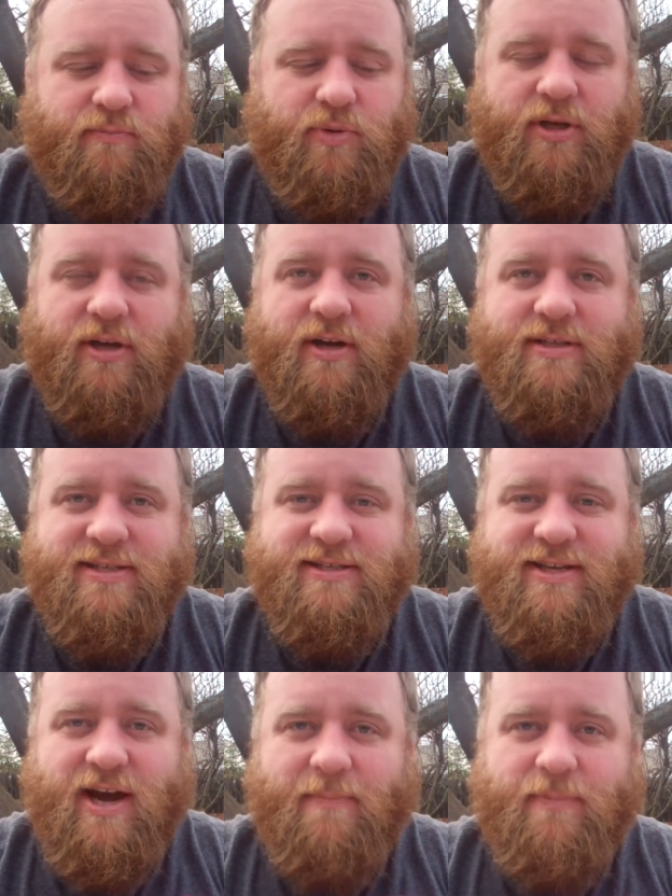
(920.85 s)
Putting it on as a
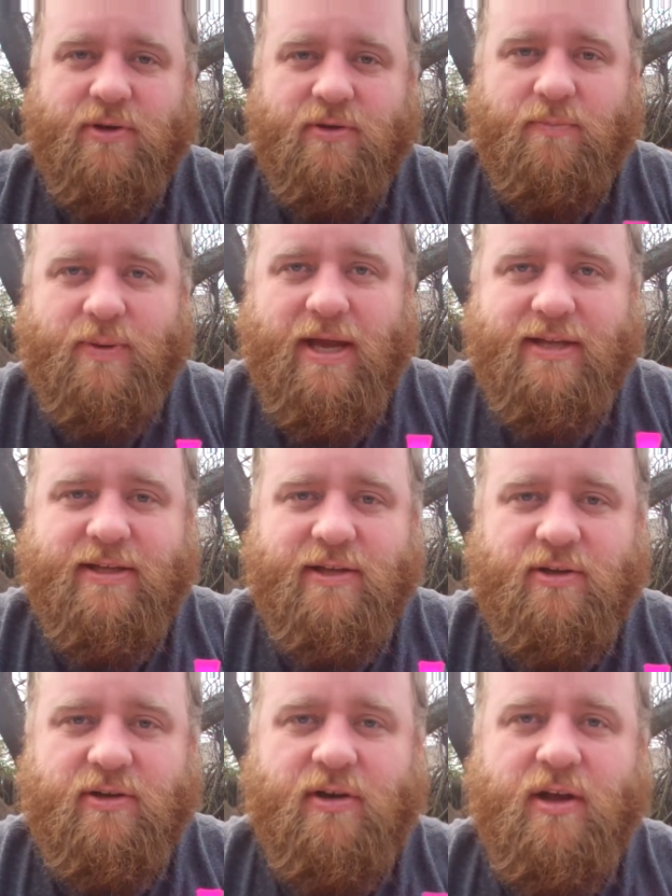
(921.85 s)
topical
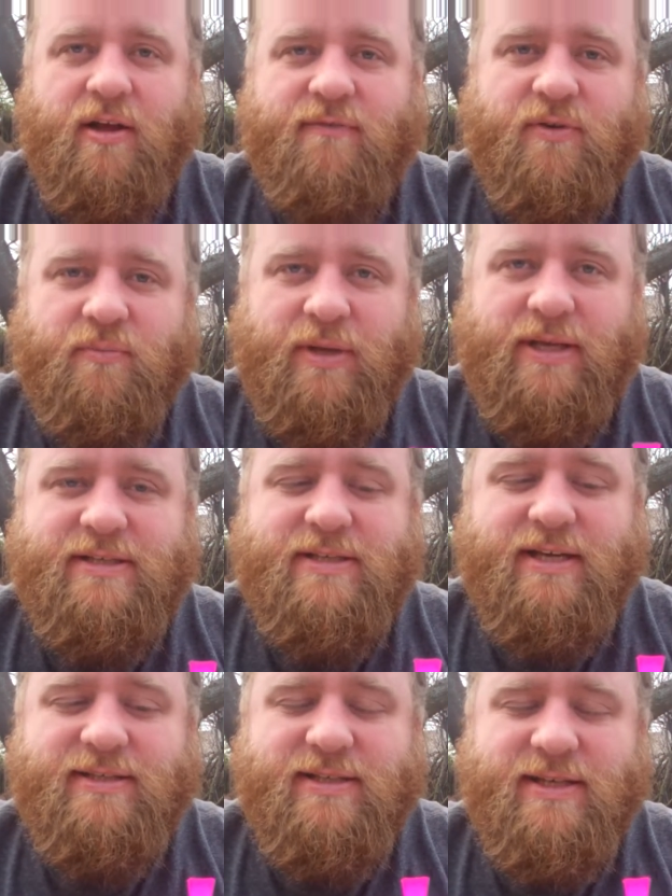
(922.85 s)
painkiller for bee
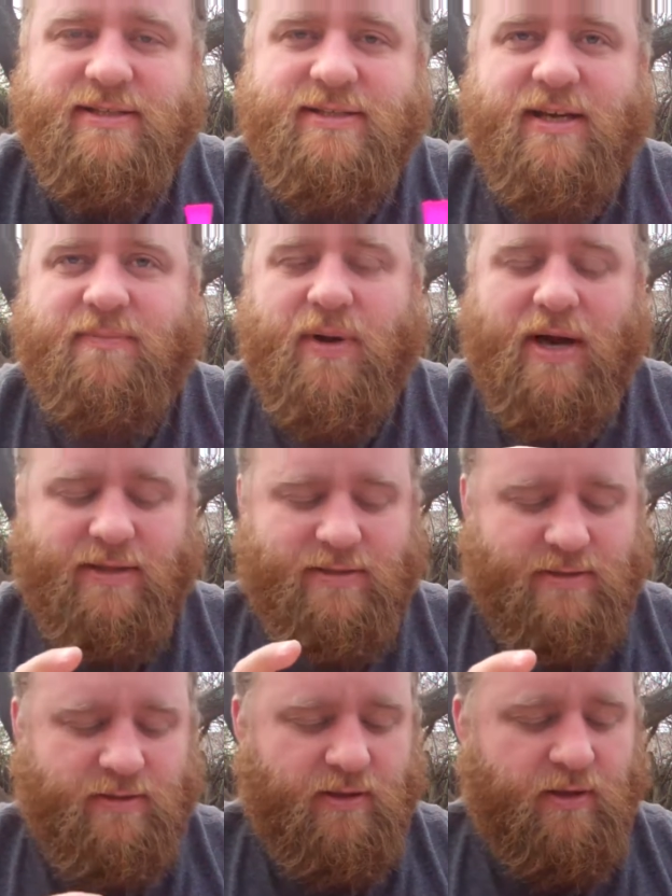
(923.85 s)
stings and insect
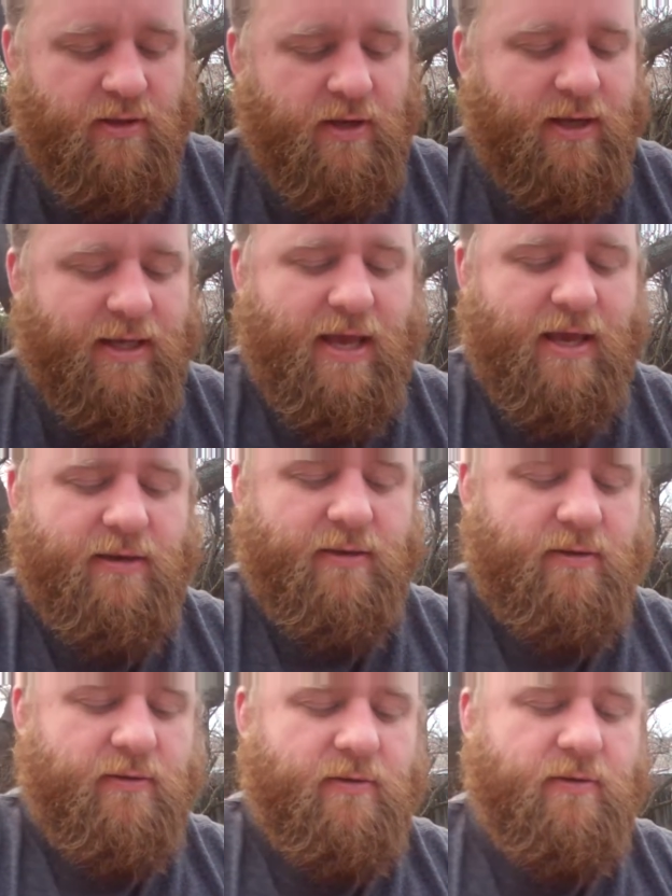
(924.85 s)
bites. Again,
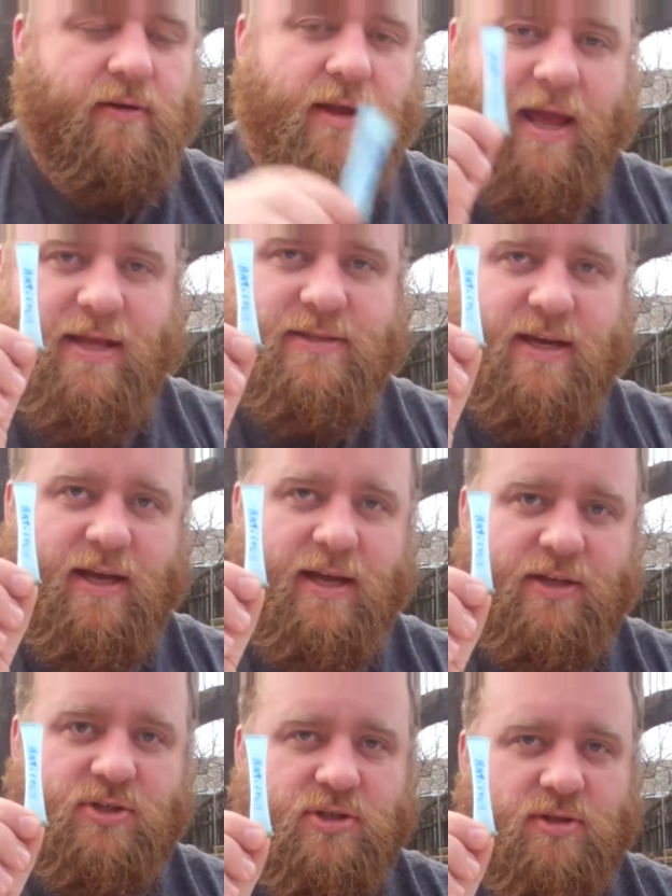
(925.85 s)

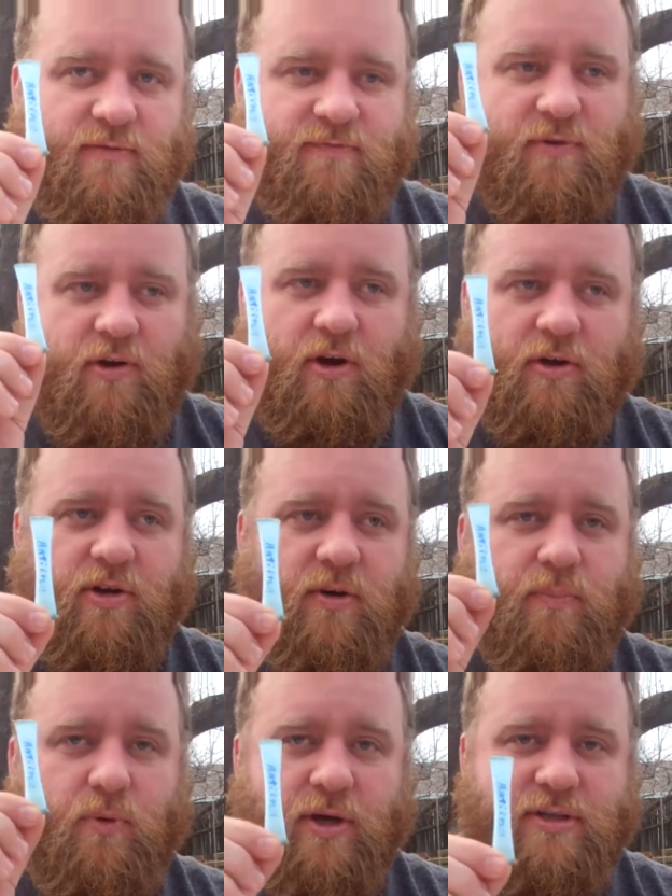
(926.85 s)
anti-itch for all your
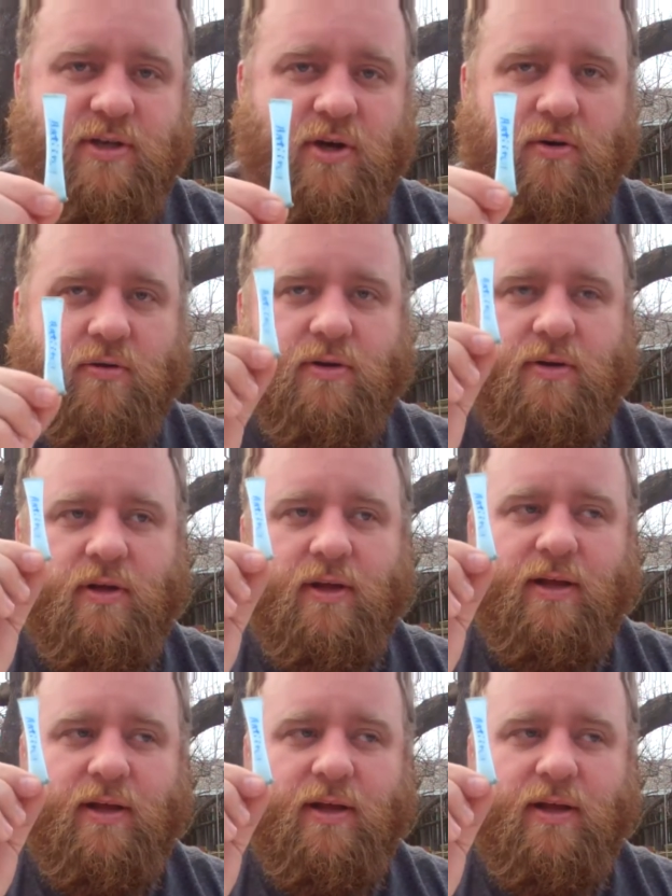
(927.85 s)
poison oak.